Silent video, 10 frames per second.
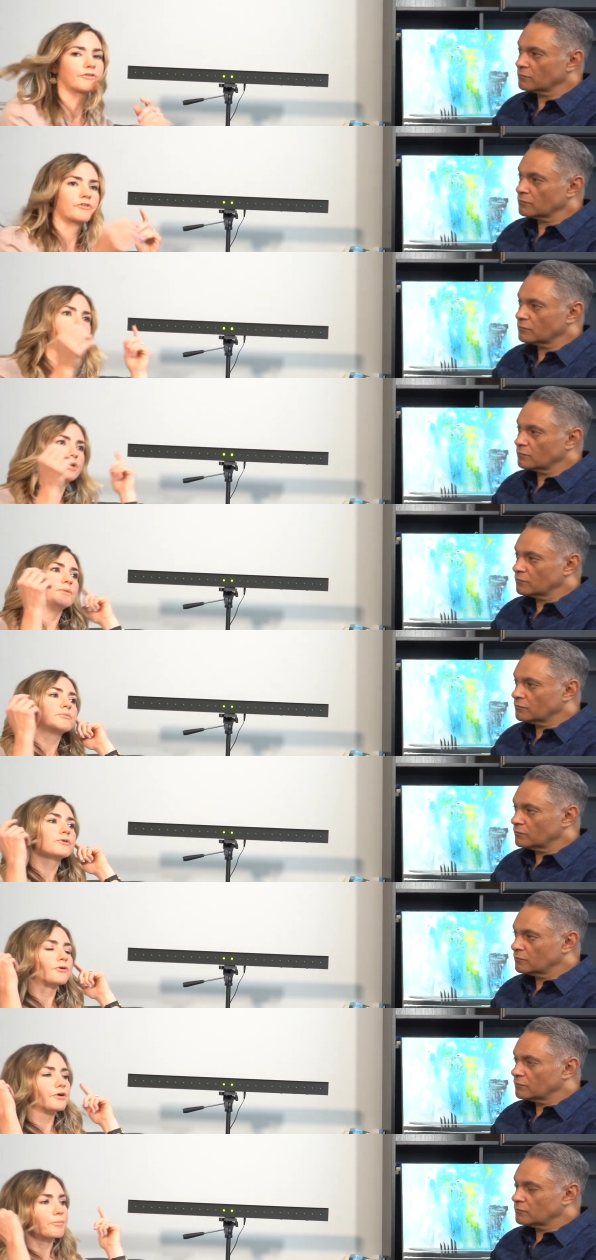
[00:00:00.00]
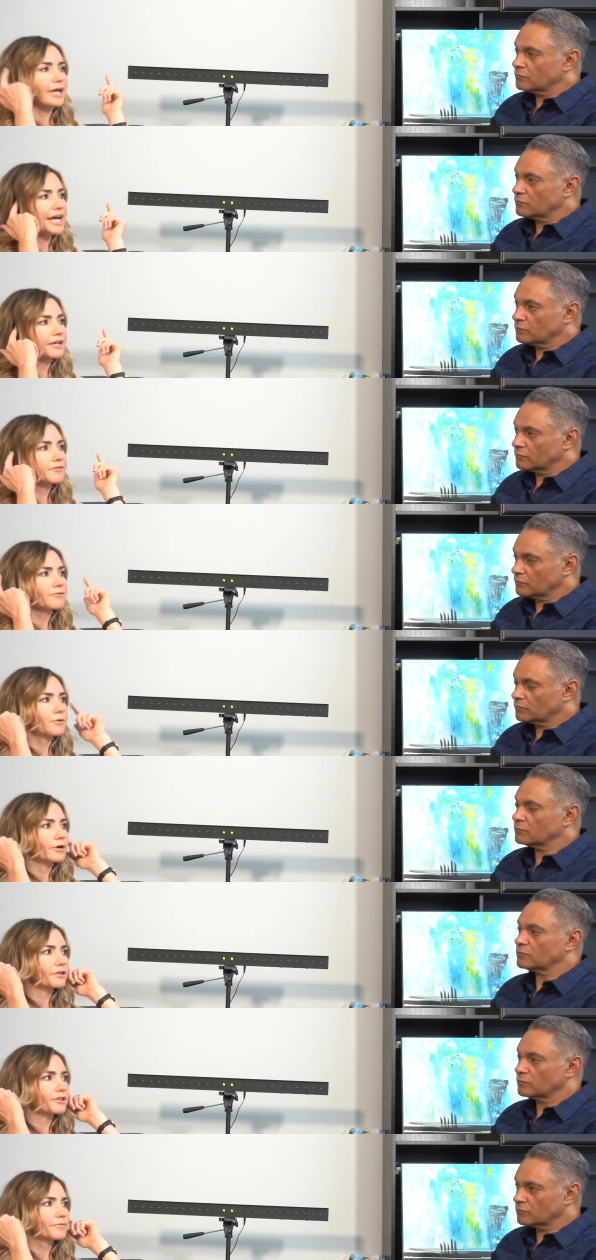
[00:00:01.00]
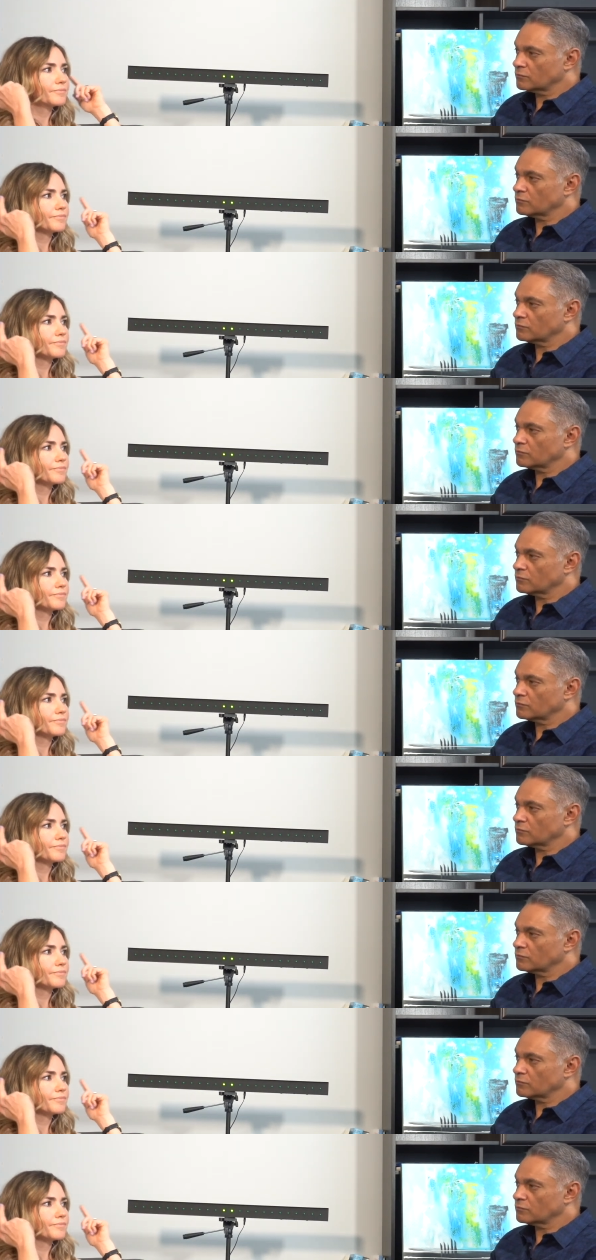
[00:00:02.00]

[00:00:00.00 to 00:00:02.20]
Speaker 1: of a beep going back and forth.